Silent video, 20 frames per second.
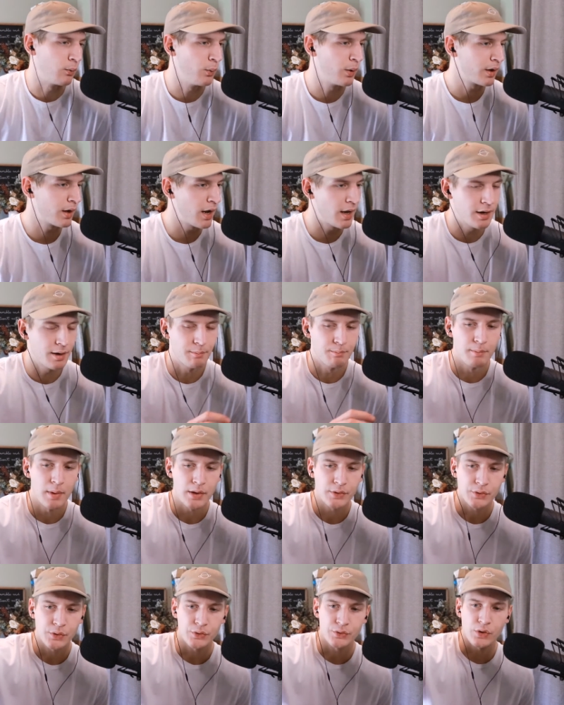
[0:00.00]
What kind of
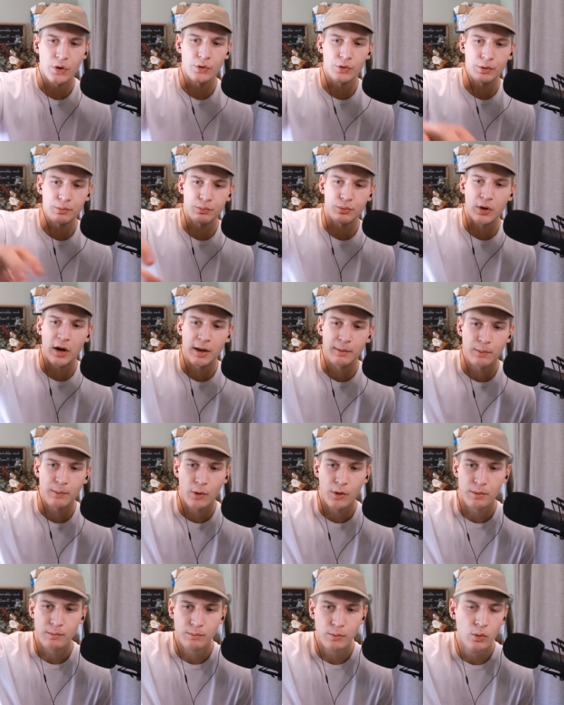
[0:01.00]
muscles are the
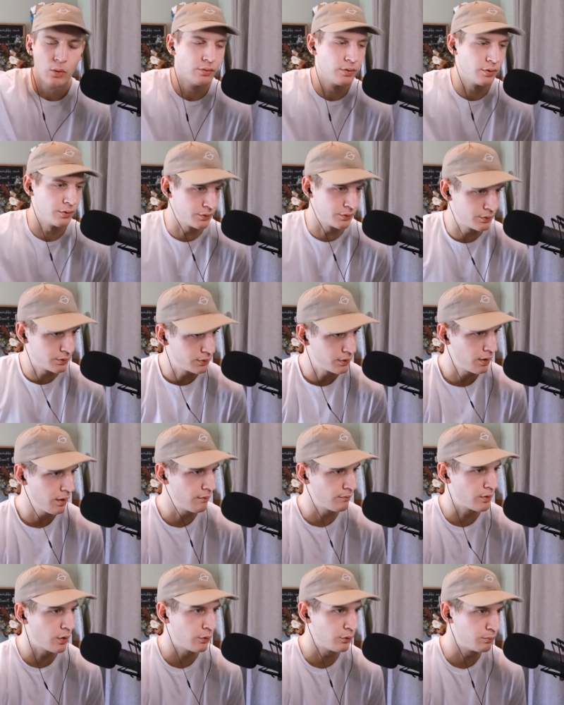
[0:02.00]
primary movers of
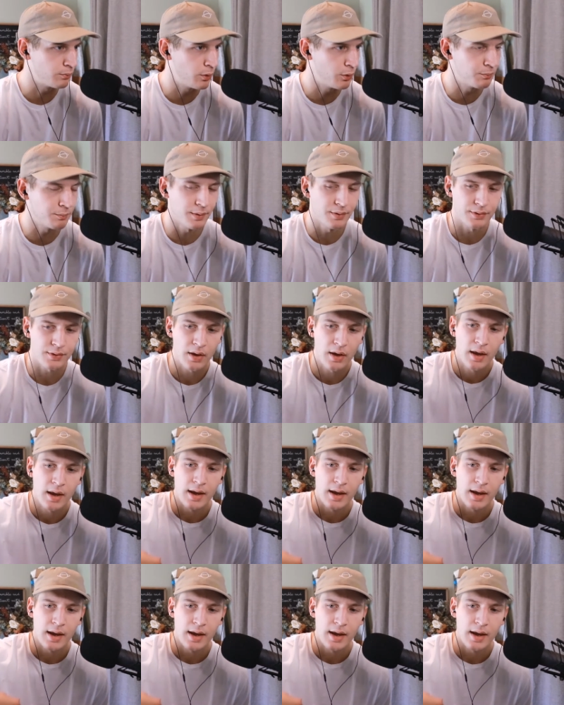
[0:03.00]
those movements?